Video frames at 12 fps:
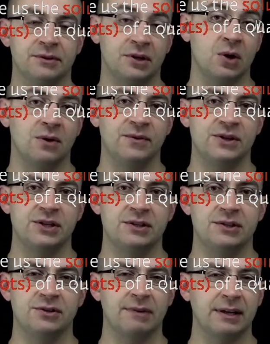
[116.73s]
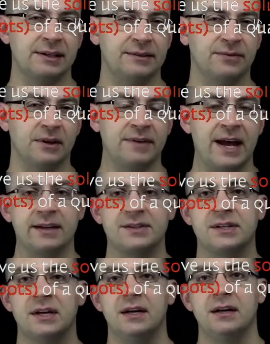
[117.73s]
the coefficient directly in front of
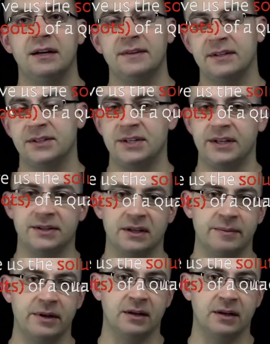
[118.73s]
x, and then c is going to be our